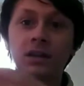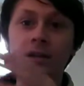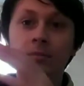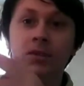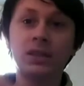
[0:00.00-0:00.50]

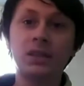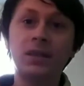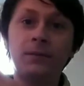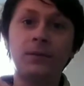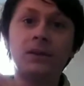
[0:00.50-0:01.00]
completely
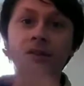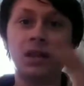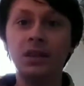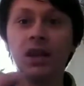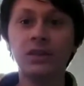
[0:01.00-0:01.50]
different
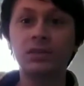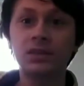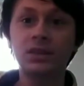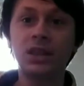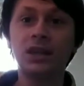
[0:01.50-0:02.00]
than the
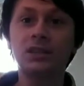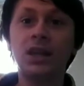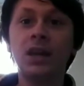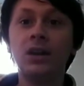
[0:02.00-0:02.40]
others, because